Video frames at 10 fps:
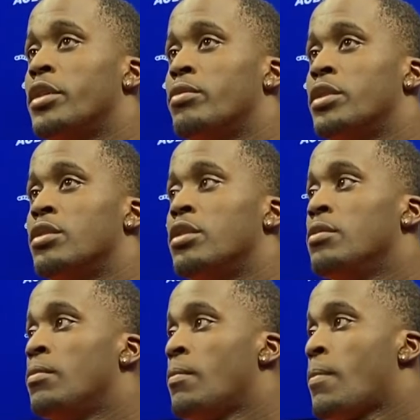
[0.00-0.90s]
here recently.
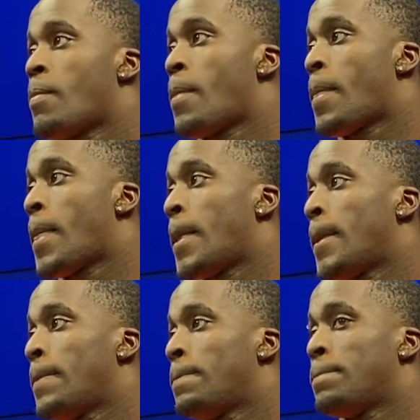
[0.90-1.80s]

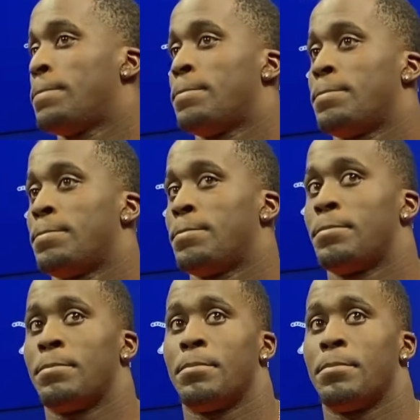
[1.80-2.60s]
Jason.